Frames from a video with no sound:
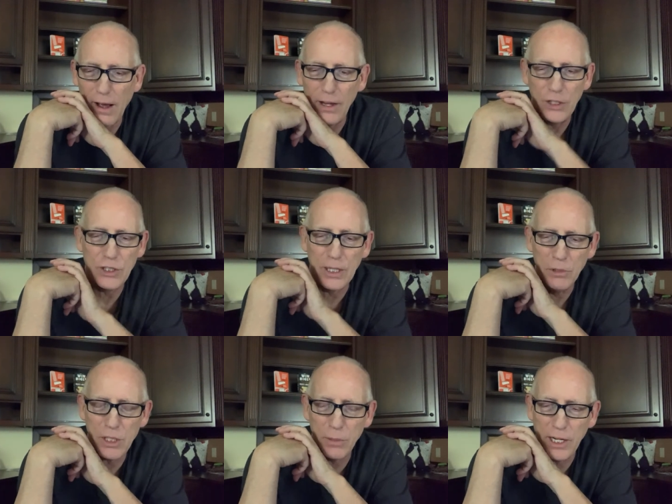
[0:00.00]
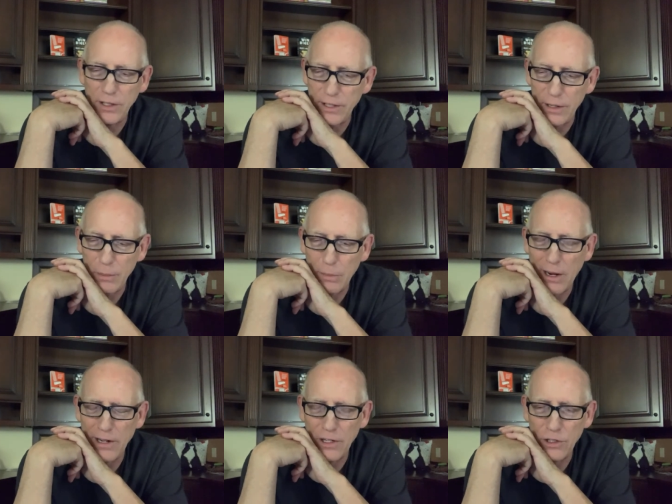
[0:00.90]
it seems to me that
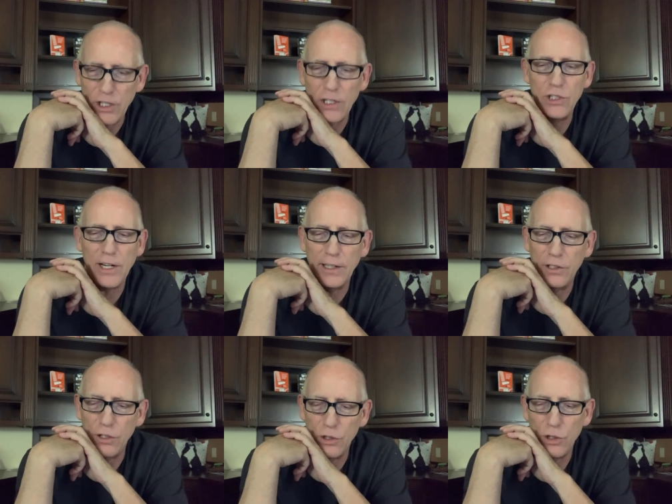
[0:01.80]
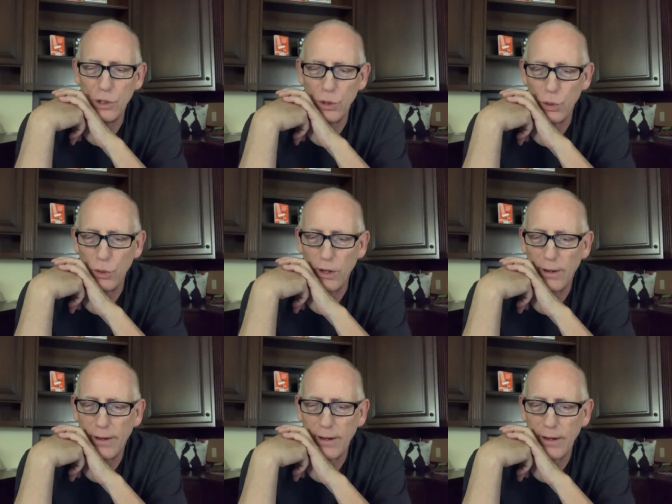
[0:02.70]
Biden's instinct to
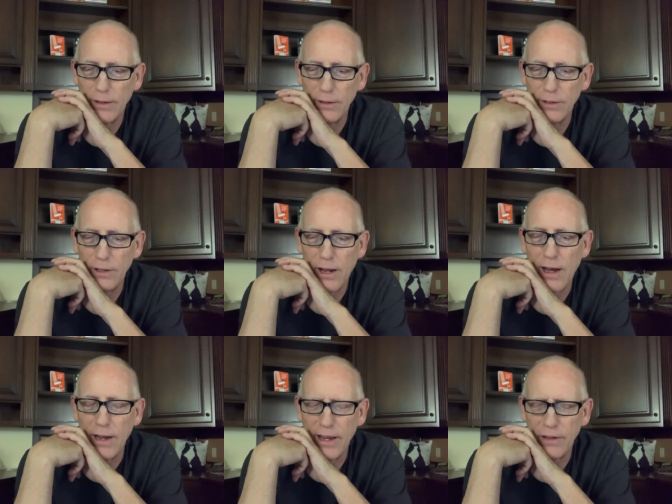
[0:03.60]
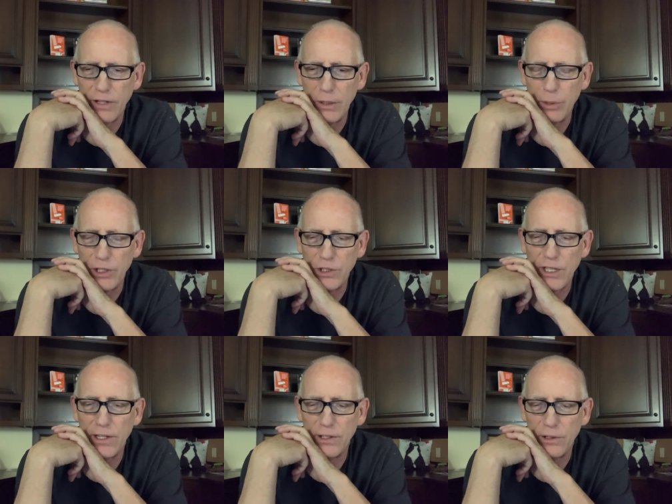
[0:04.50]
uh, not have anybody
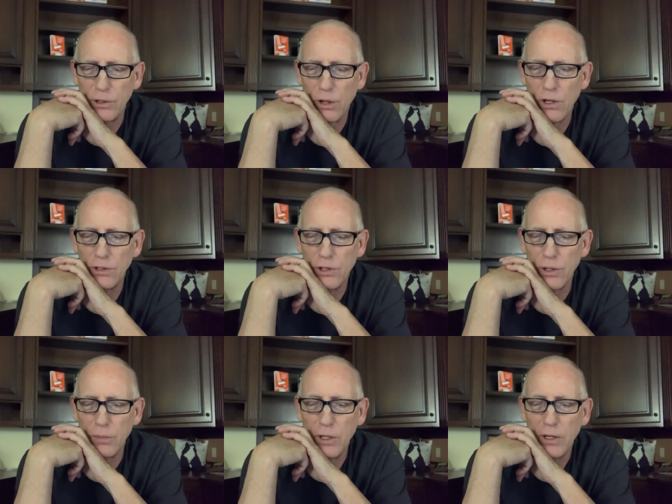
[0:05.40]
stay there long term